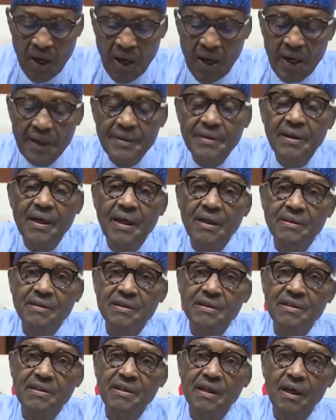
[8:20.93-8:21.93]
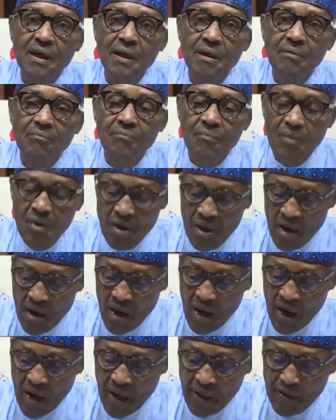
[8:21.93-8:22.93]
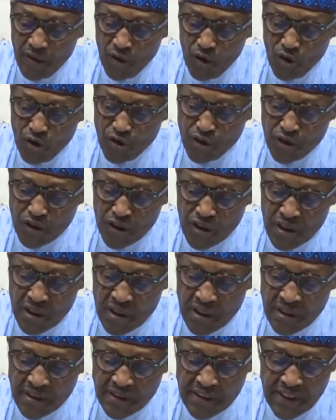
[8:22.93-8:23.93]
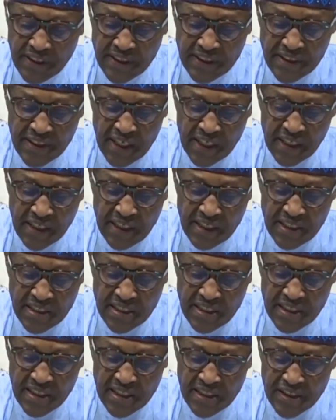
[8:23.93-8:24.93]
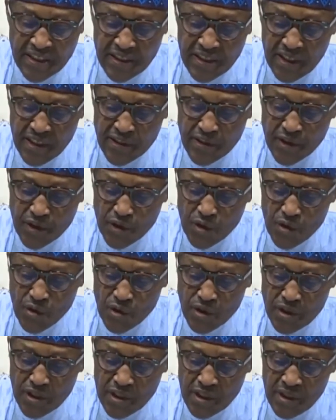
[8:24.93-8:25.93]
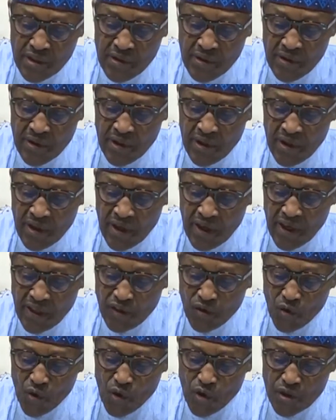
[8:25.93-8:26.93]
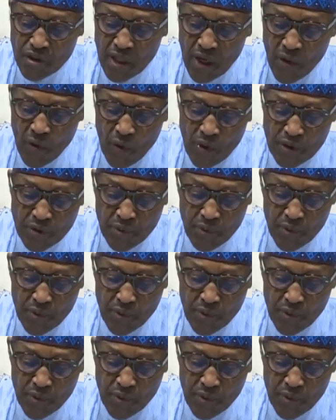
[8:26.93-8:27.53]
Earlier this year, I launched the Integrated National Security and Waterways